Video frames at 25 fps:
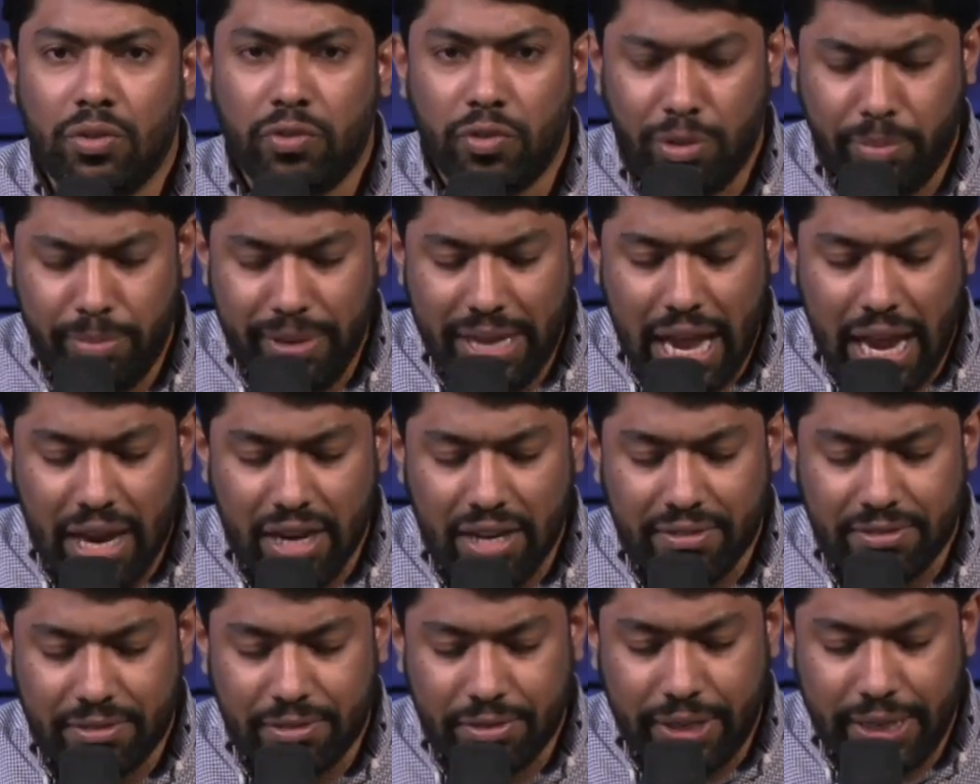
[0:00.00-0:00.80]
will be
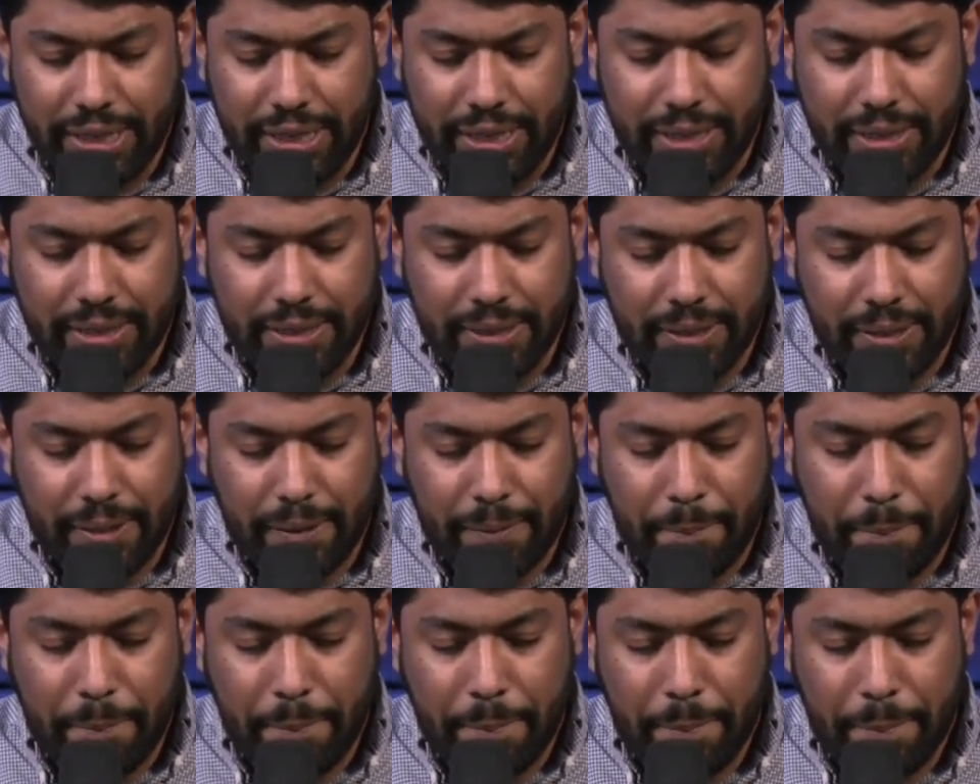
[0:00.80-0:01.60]
out of greed.
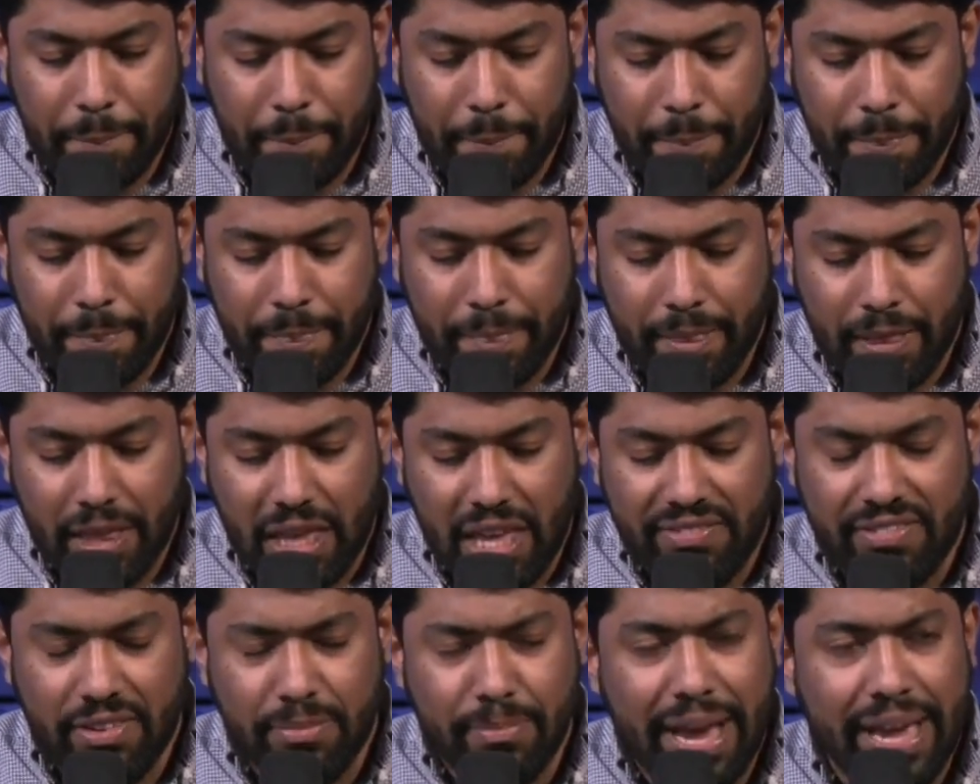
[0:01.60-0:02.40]

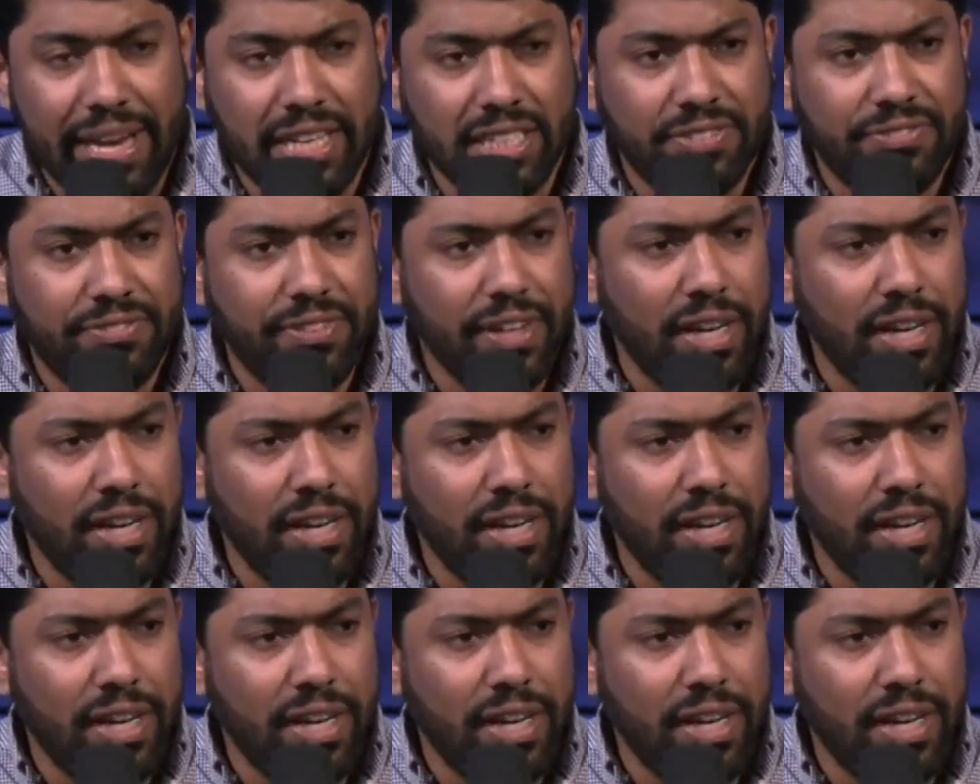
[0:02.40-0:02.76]
If a man is